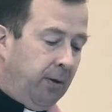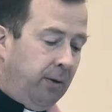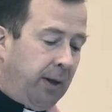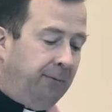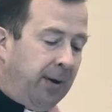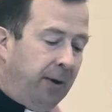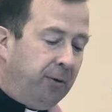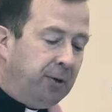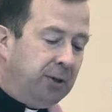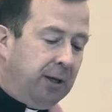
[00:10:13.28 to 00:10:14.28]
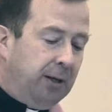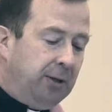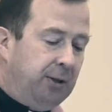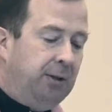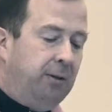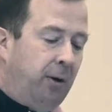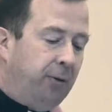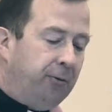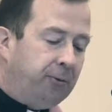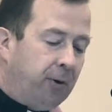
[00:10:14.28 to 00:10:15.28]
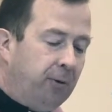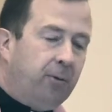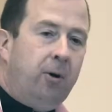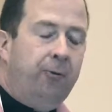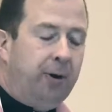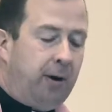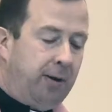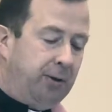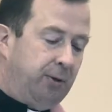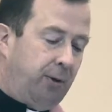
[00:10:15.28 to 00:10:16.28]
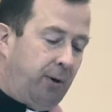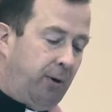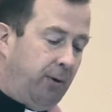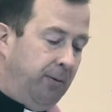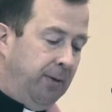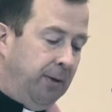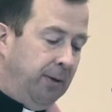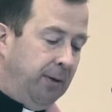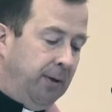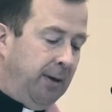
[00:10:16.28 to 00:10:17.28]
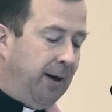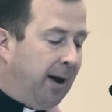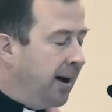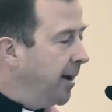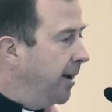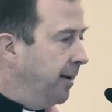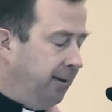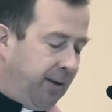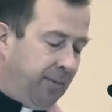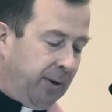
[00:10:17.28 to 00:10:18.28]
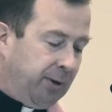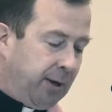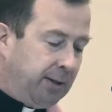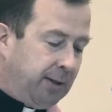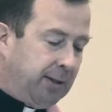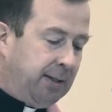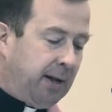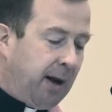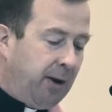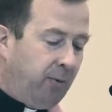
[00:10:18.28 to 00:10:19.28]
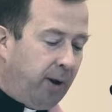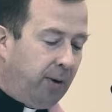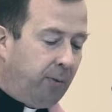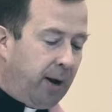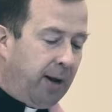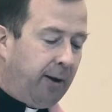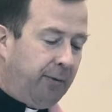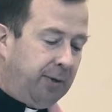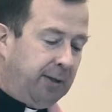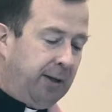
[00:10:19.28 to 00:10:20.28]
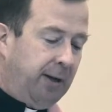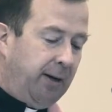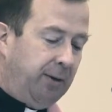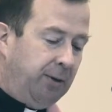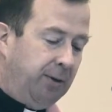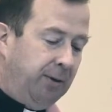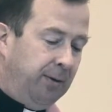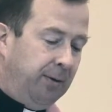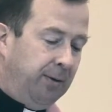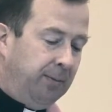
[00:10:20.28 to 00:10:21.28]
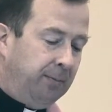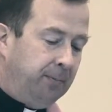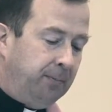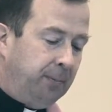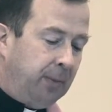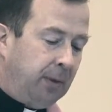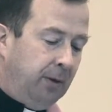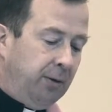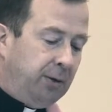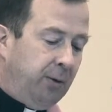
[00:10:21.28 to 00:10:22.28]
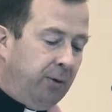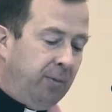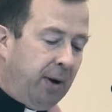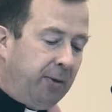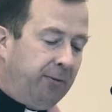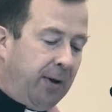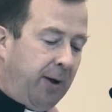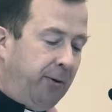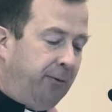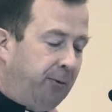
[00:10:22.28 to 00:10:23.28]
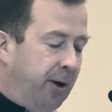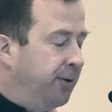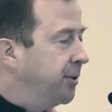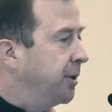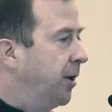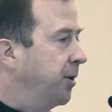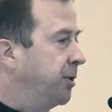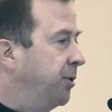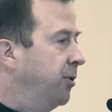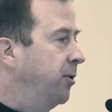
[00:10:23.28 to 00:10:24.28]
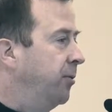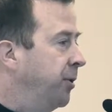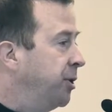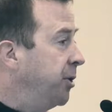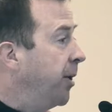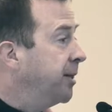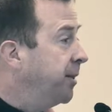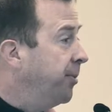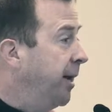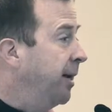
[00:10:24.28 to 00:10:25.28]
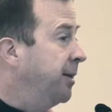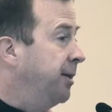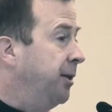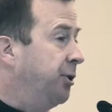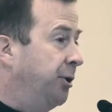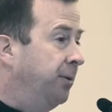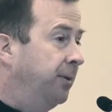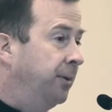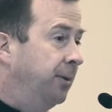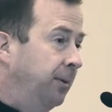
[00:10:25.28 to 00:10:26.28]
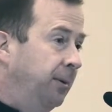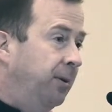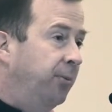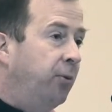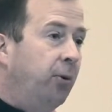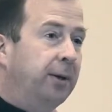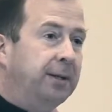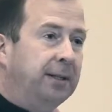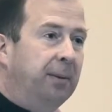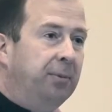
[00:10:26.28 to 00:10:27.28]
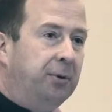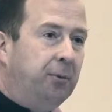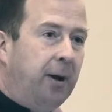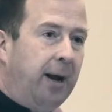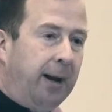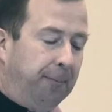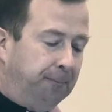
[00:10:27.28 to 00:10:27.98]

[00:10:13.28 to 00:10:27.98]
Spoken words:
they found their seats on the front row of the concert hall and eyed the majestic Steinway waiting on the stage. Soon the mother found a friend to talk to, and when she wasn't paying attention, the boy slipped away.